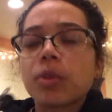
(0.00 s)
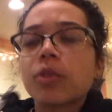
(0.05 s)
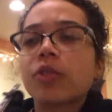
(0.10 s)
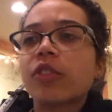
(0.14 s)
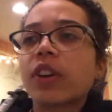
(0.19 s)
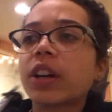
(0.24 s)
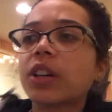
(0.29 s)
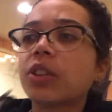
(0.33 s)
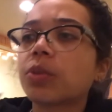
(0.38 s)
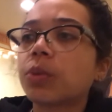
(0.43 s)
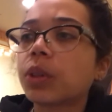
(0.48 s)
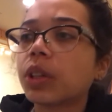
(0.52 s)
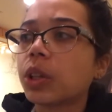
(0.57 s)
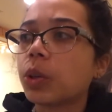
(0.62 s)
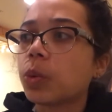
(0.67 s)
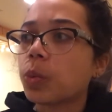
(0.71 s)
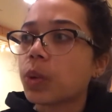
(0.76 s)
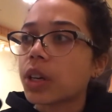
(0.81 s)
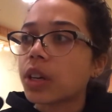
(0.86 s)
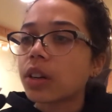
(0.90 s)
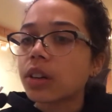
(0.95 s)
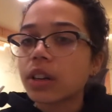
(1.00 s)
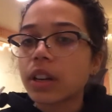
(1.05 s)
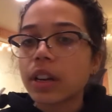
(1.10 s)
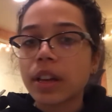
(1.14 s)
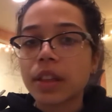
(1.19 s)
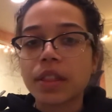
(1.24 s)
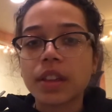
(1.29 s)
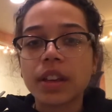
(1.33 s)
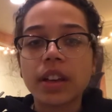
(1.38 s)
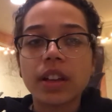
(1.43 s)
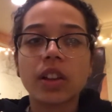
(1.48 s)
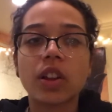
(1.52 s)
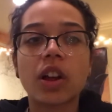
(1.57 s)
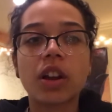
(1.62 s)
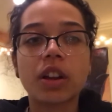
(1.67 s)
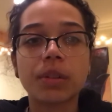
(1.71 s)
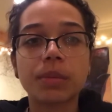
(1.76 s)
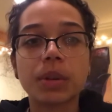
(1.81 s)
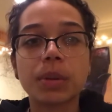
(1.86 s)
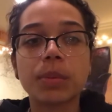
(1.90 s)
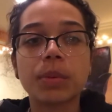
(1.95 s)
find really weird, and I think a lot
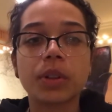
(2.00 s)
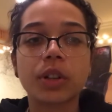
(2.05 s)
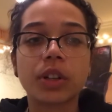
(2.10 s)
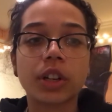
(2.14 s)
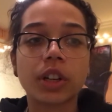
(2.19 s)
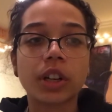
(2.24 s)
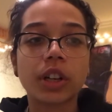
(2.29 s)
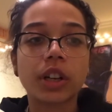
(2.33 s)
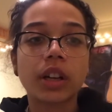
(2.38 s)
of people are